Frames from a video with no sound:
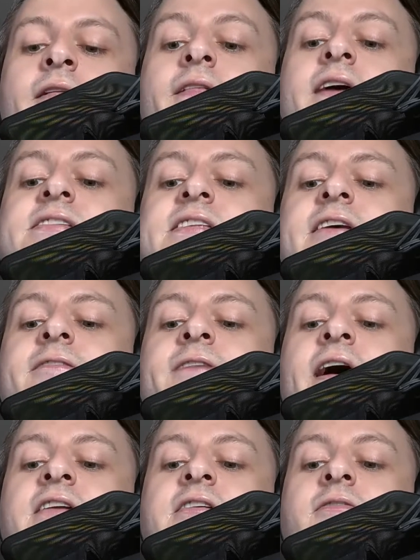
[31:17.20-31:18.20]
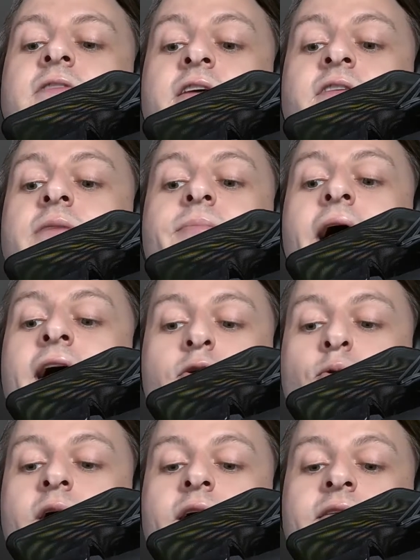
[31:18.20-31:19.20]
That's the effect of living
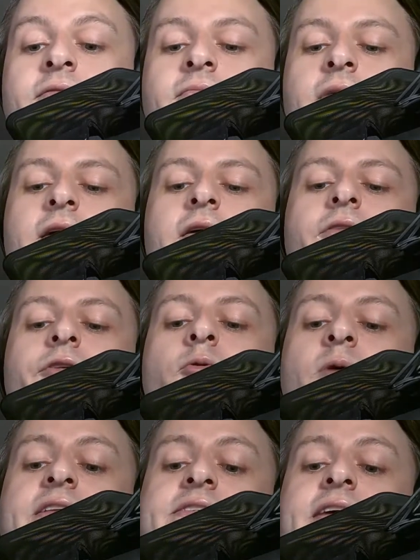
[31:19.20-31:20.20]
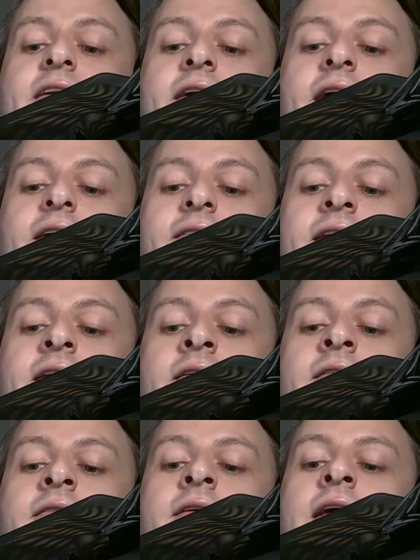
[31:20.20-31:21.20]
backward, the Queen said kindly.
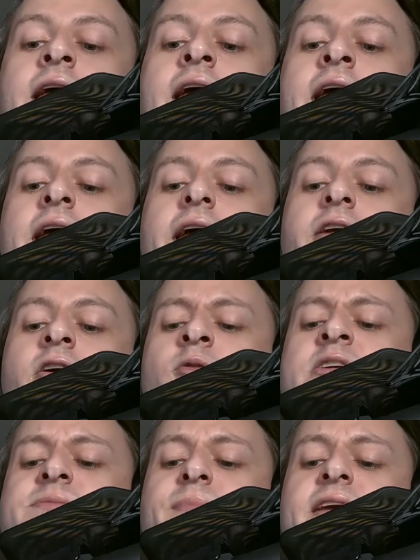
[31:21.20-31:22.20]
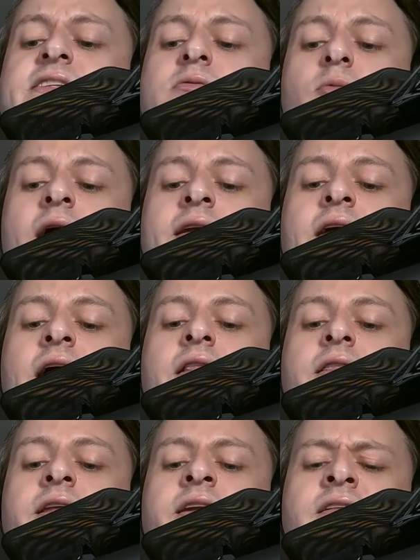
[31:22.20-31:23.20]
It always makes one a
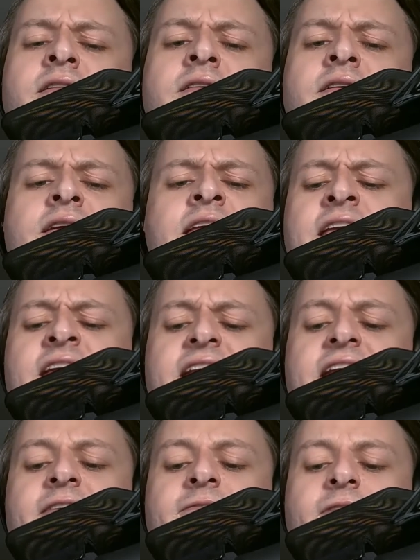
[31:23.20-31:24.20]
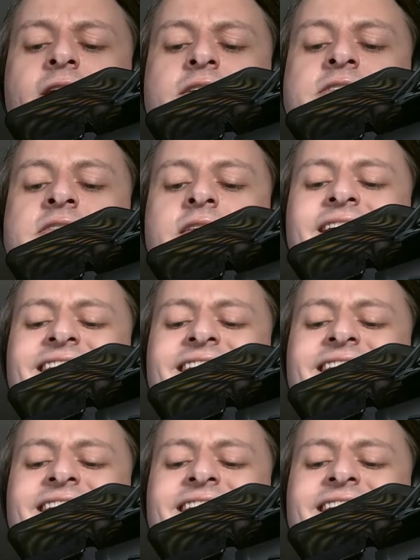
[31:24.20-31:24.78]
little giddy first.